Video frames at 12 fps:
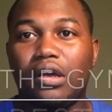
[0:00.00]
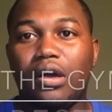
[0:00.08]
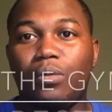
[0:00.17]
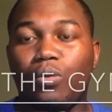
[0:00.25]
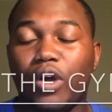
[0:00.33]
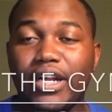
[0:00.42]

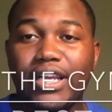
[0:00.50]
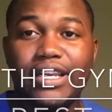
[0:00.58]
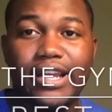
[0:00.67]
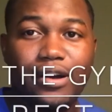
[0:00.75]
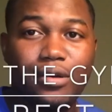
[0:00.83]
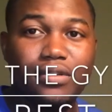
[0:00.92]
I'm
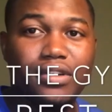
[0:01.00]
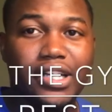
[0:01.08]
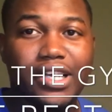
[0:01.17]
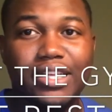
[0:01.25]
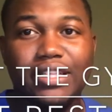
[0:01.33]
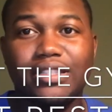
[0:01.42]
working out
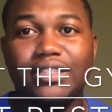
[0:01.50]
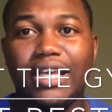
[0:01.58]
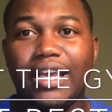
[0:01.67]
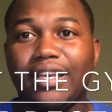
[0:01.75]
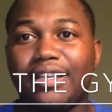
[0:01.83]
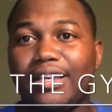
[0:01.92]
and
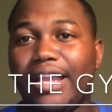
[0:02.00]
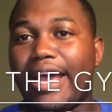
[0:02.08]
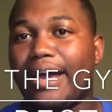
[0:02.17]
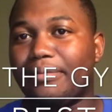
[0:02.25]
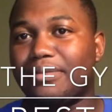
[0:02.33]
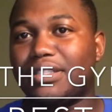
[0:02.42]
taking
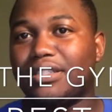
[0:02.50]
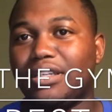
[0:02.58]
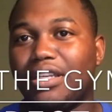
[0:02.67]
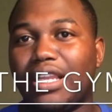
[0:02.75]
naps.